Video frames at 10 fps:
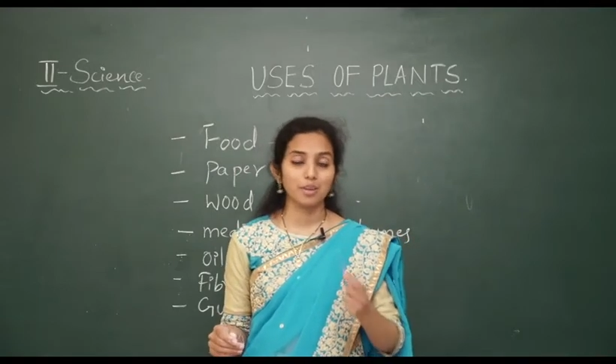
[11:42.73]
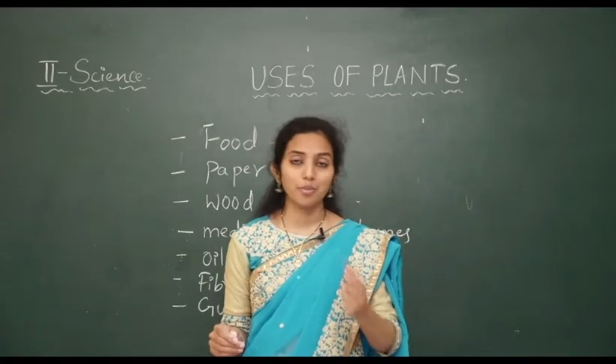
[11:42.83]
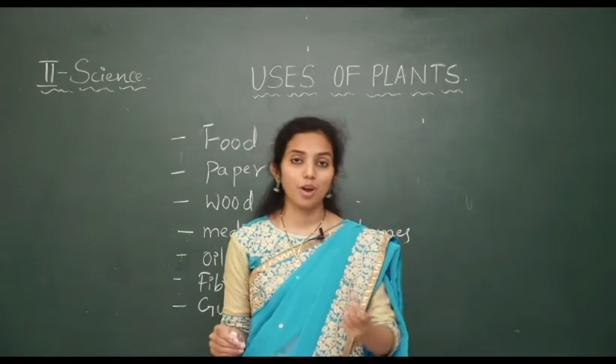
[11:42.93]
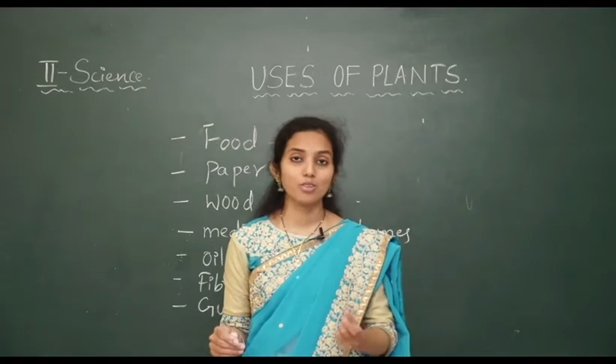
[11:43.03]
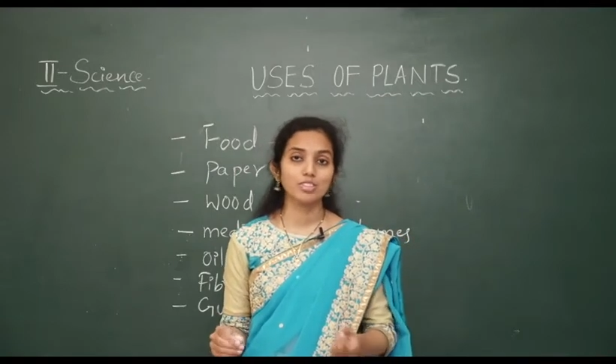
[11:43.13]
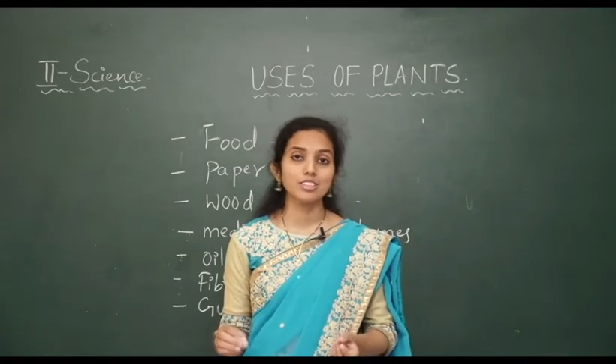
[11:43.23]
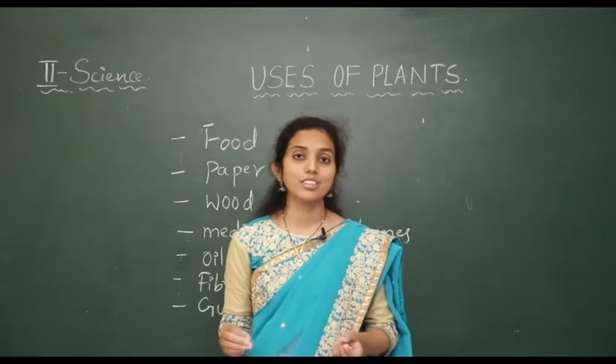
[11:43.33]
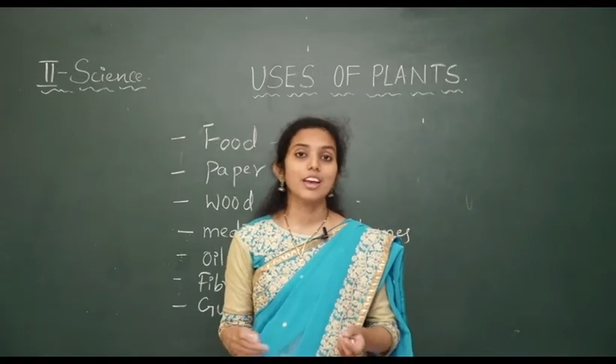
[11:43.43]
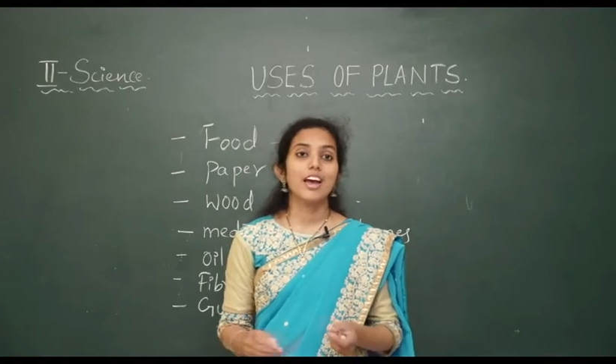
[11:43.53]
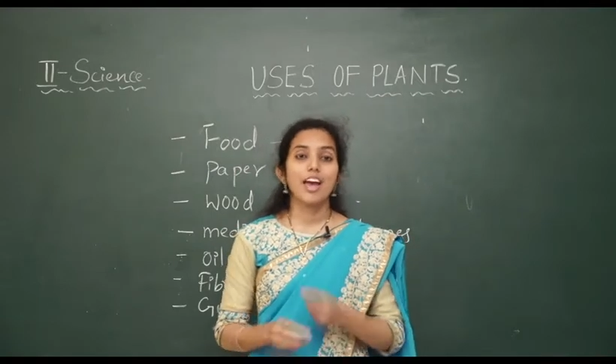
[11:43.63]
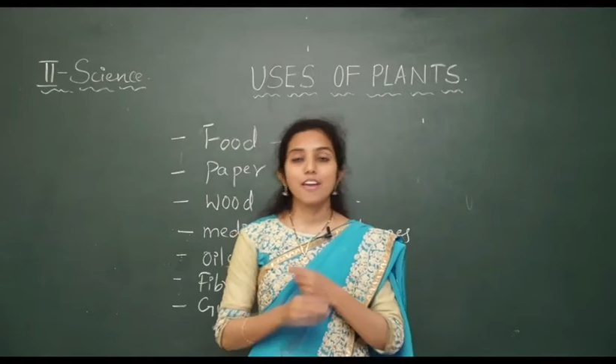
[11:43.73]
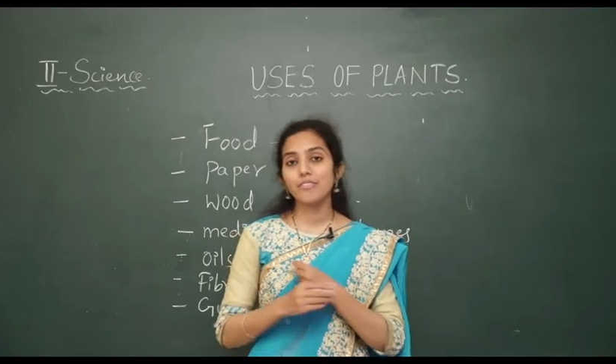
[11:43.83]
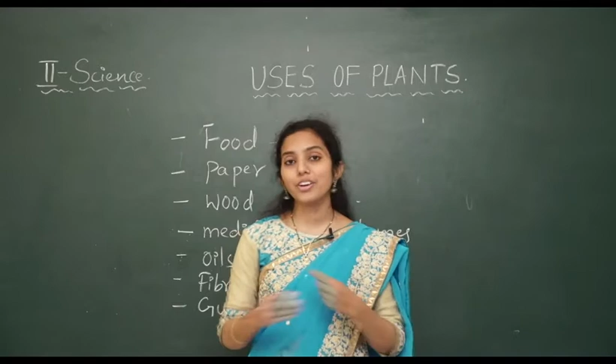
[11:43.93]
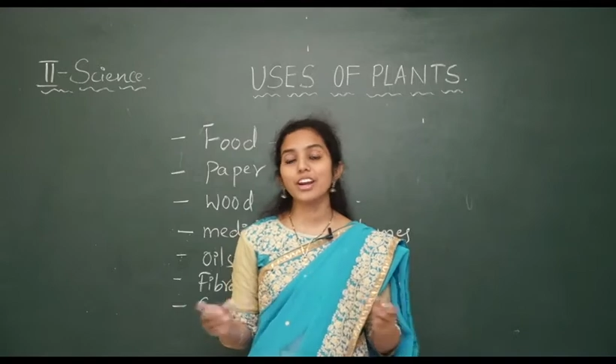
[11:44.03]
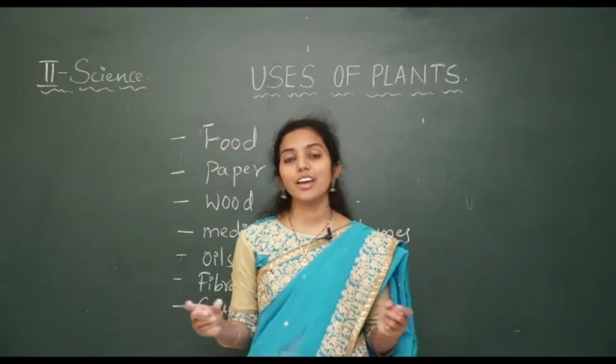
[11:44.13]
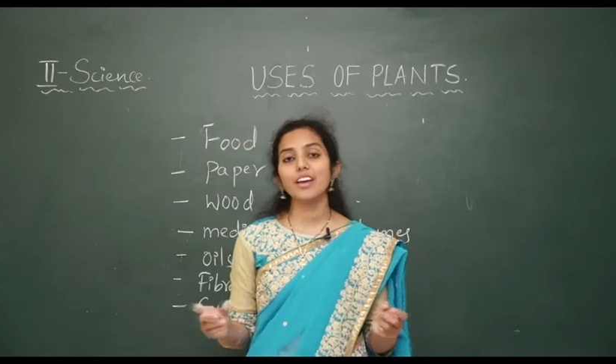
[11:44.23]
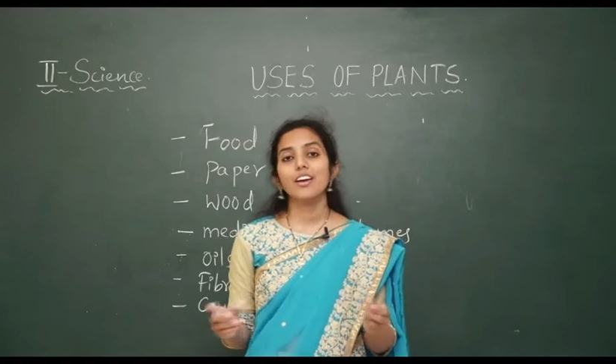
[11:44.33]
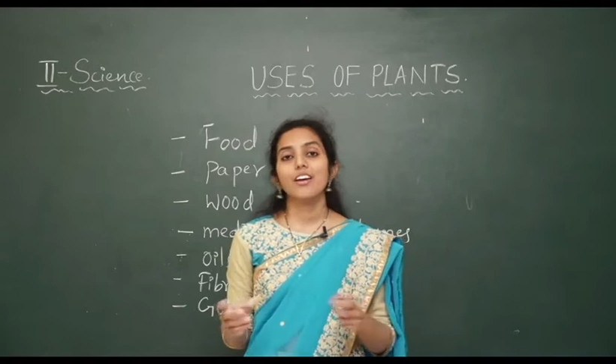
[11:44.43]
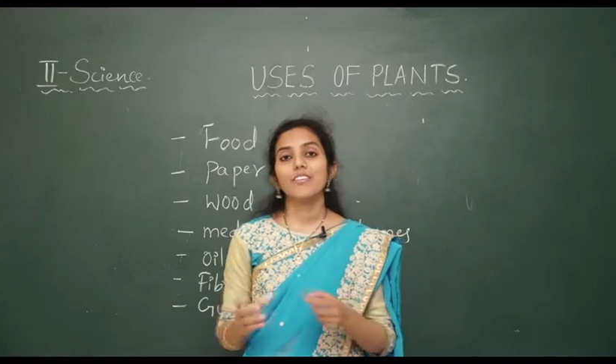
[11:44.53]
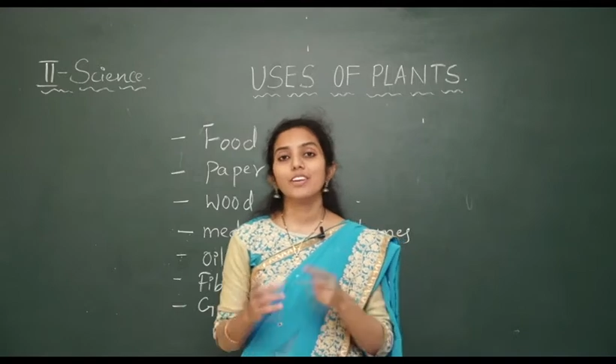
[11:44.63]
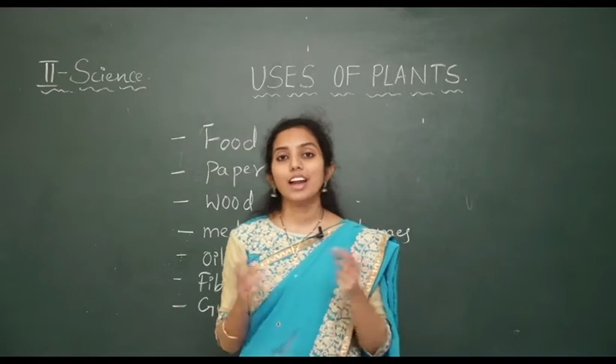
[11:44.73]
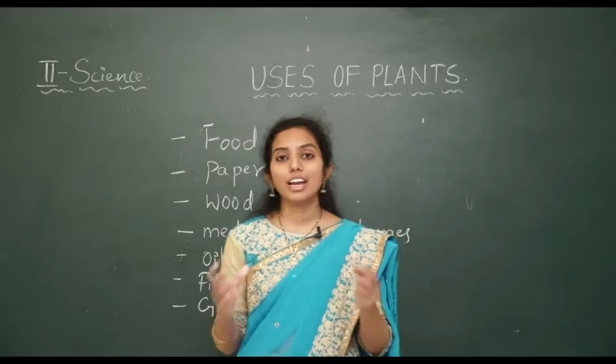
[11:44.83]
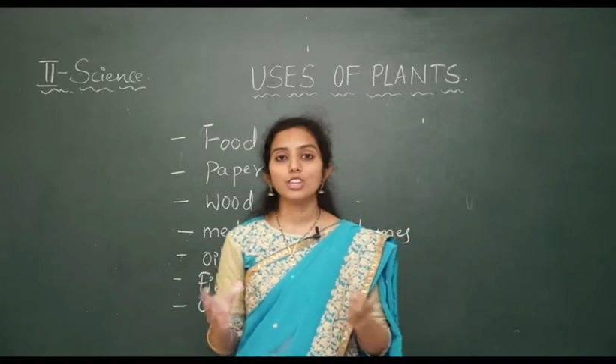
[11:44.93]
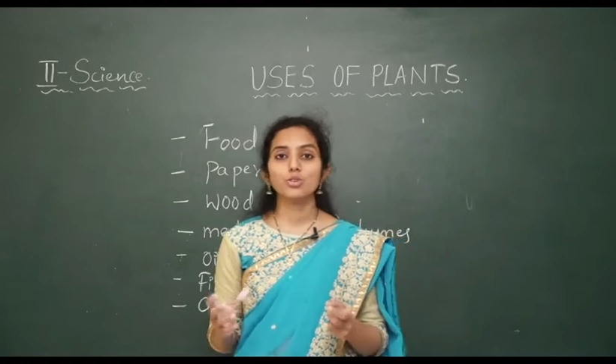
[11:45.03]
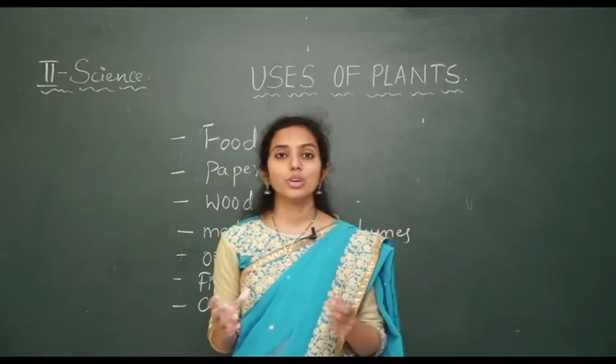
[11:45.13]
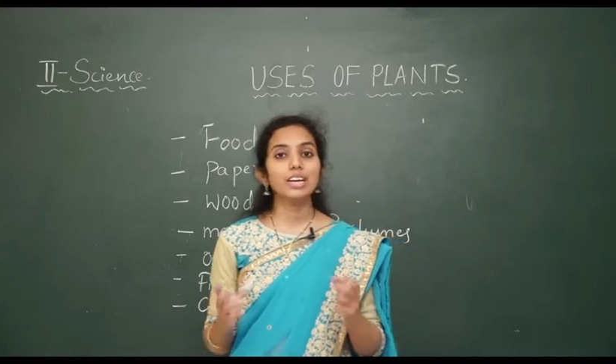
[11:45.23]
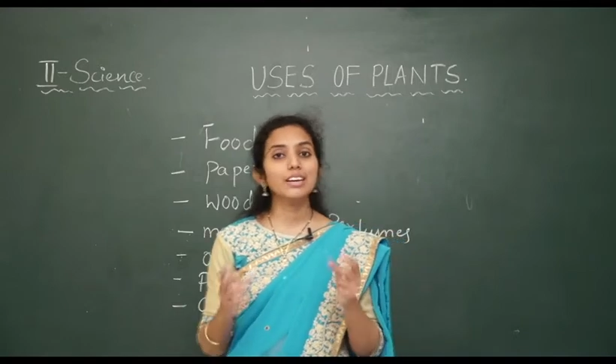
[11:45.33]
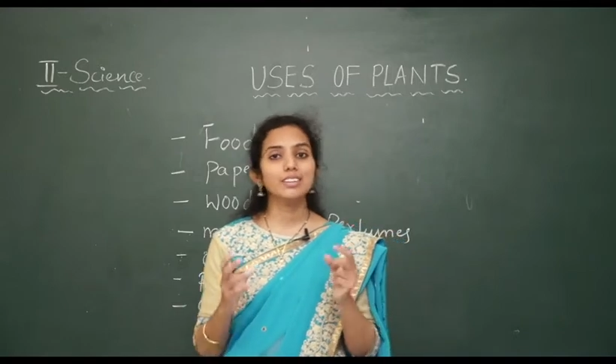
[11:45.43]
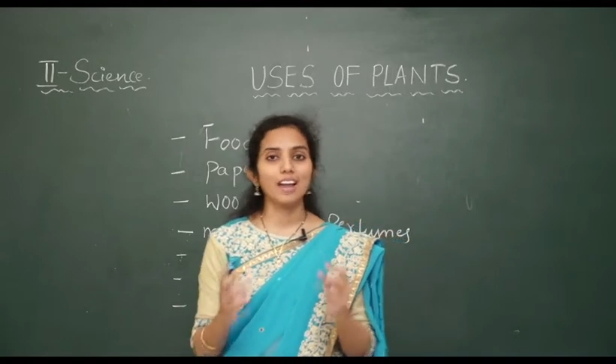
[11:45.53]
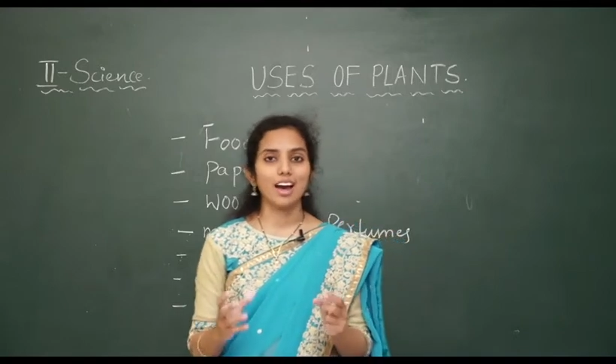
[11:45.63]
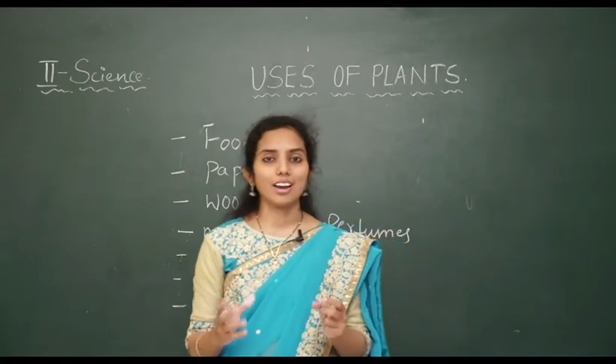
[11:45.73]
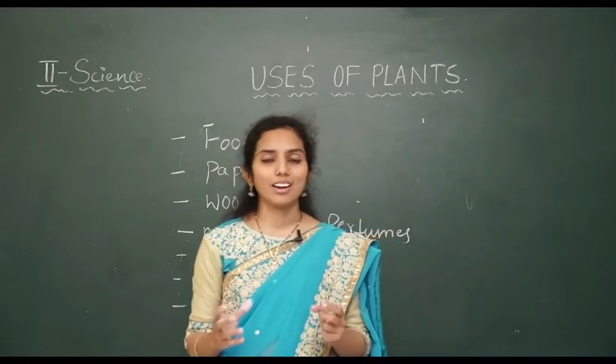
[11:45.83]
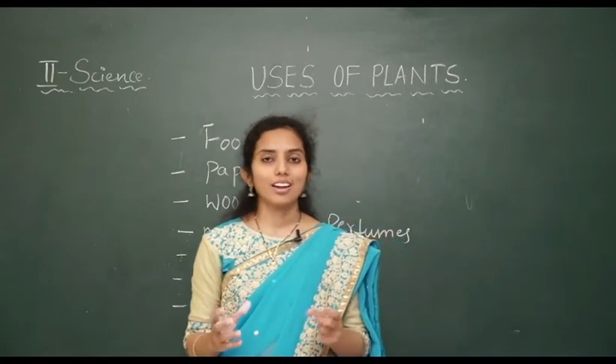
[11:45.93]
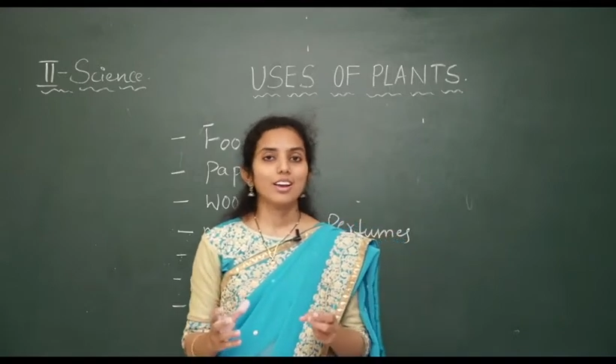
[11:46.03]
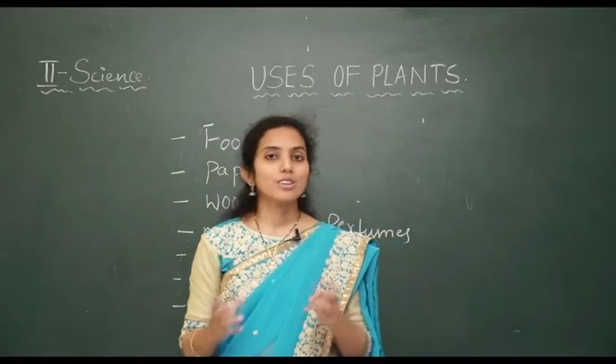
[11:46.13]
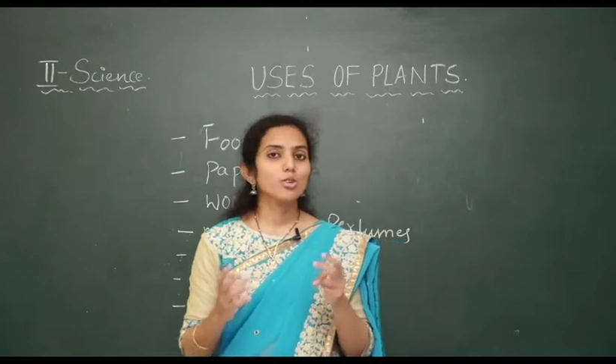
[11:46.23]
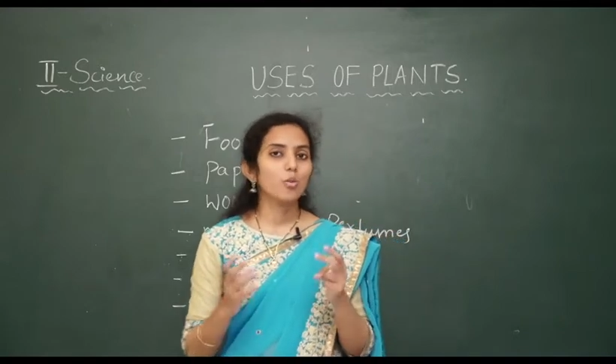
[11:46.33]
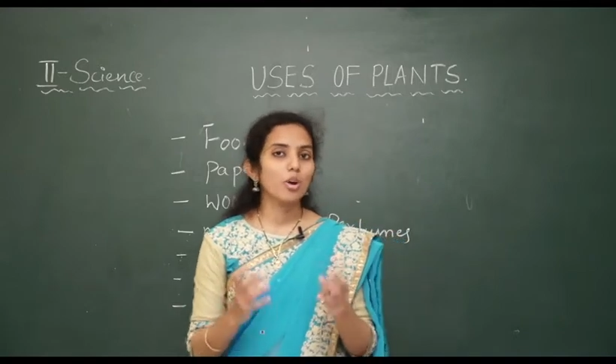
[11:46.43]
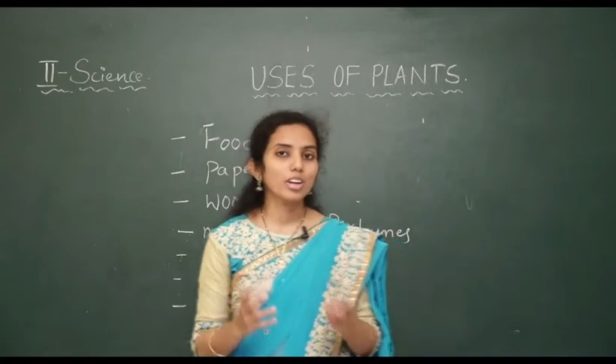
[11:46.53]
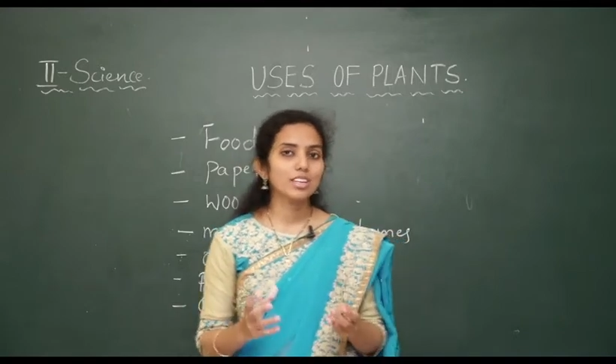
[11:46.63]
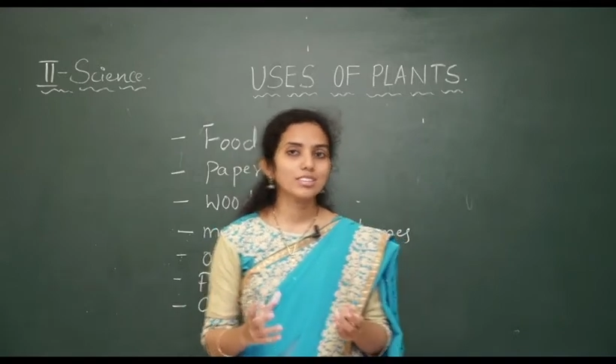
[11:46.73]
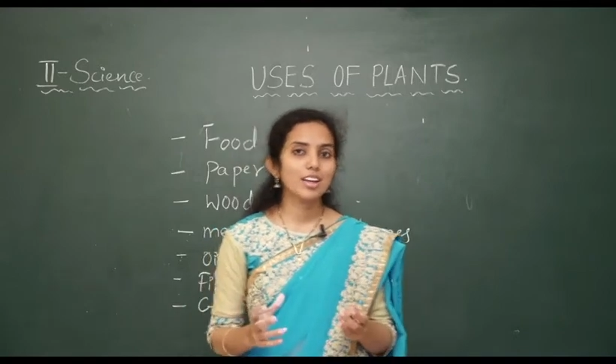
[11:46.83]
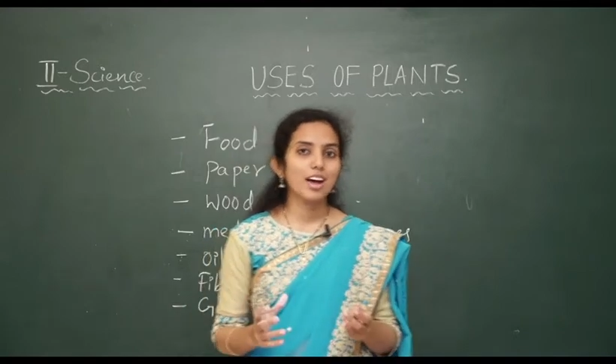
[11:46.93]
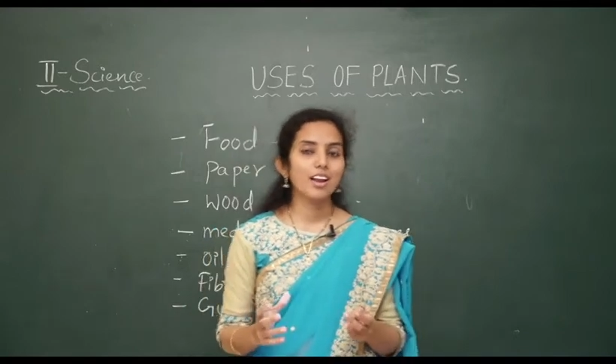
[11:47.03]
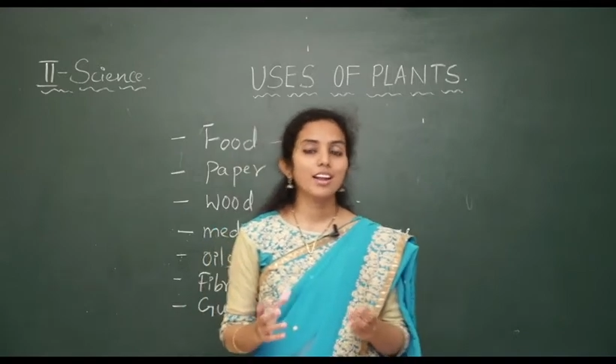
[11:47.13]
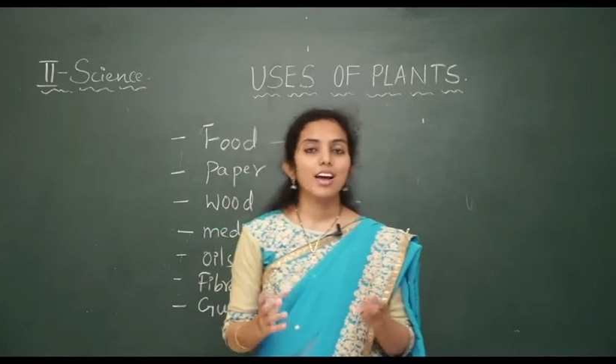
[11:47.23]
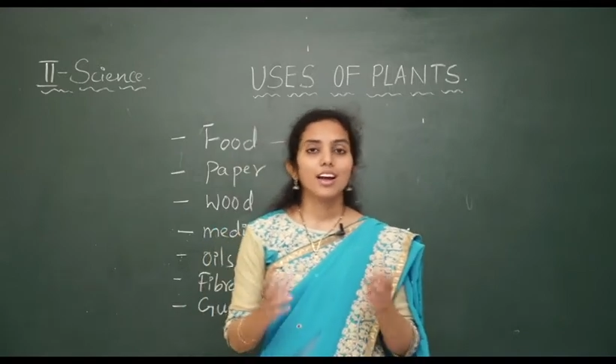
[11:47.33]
houses every day we like to eat dal. So what is dal?